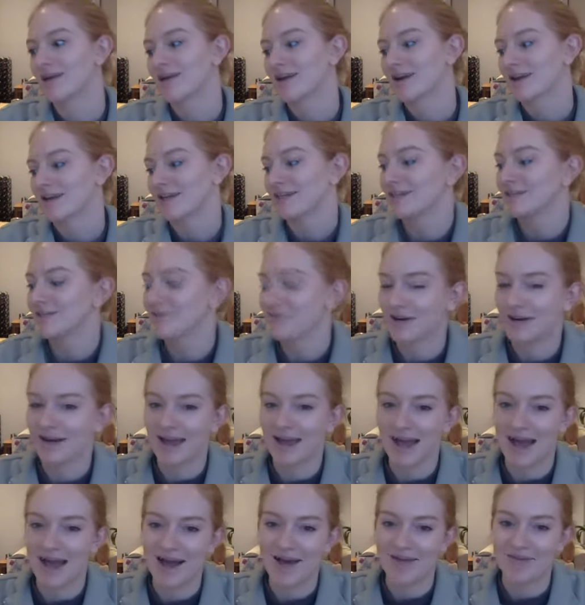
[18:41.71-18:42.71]
It didn't really
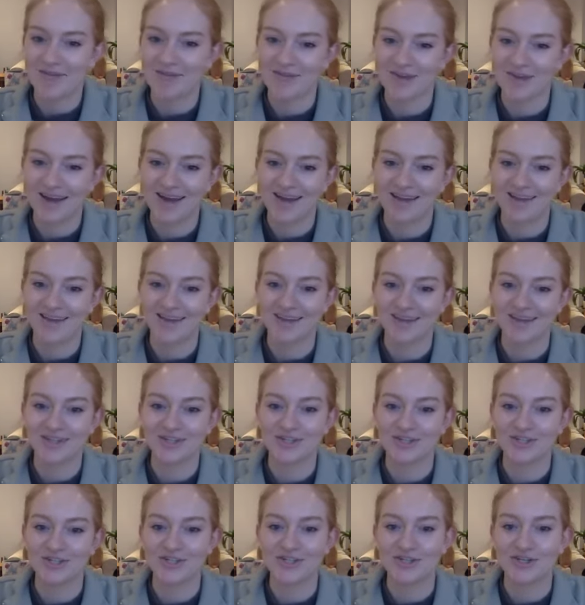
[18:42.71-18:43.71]
have anything
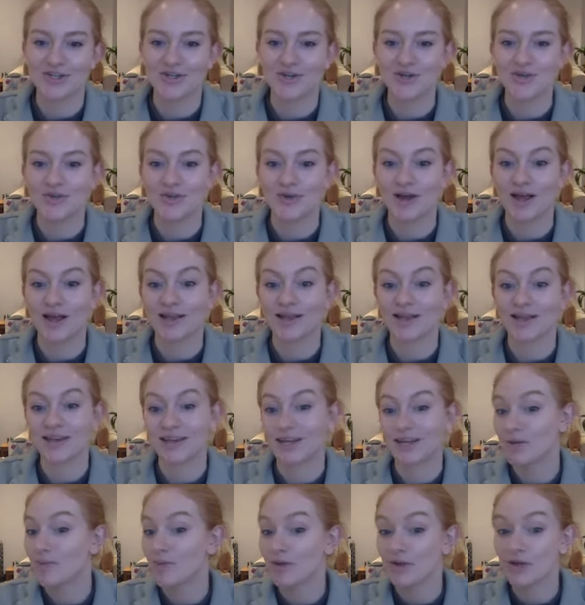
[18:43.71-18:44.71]
to do with
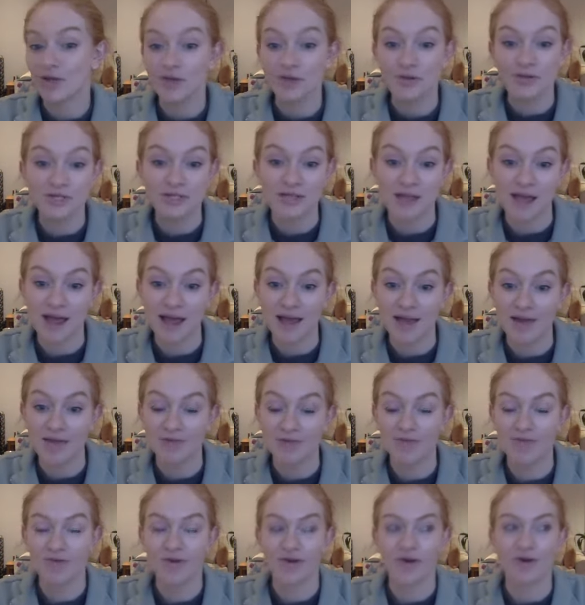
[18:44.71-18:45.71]
keeping you
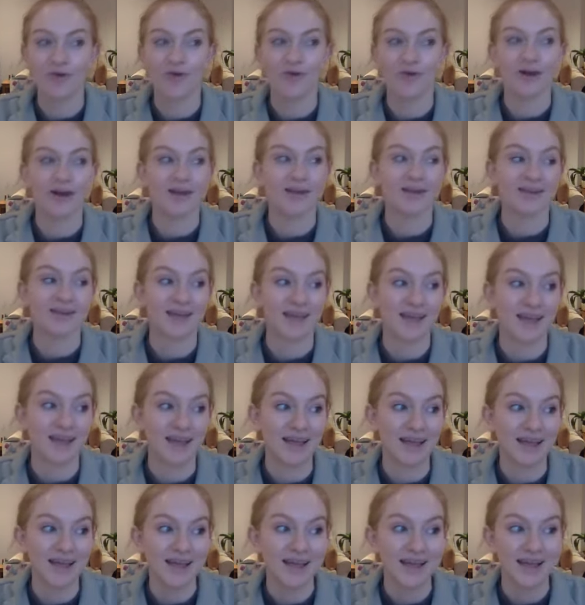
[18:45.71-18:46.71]
safe or anything.
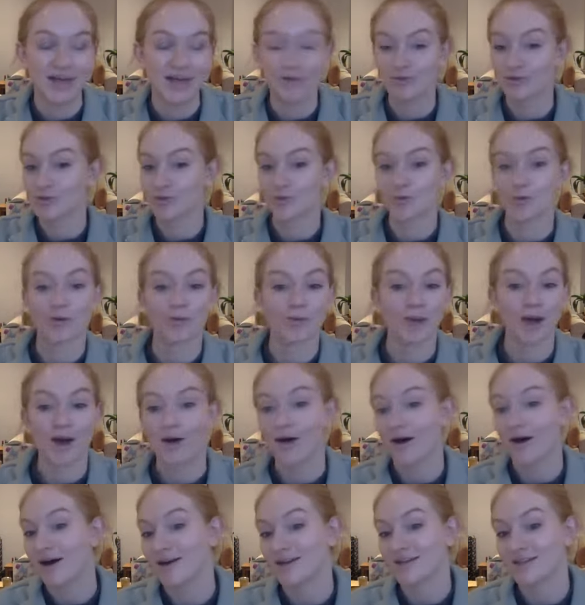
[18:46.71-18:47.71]
It was all
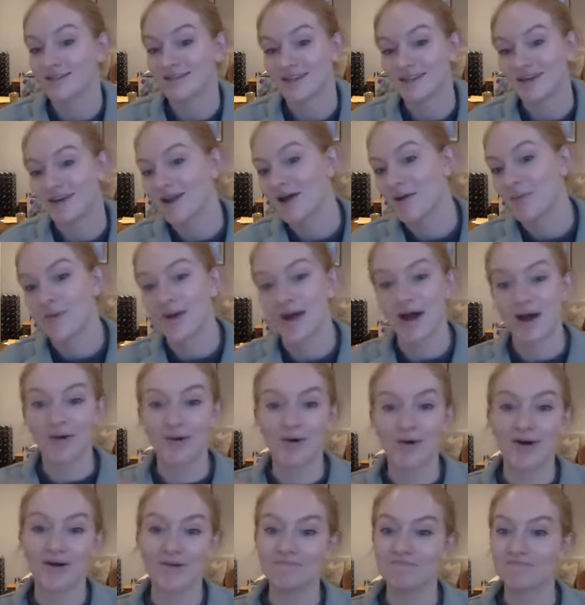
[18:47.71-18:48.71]
about us and about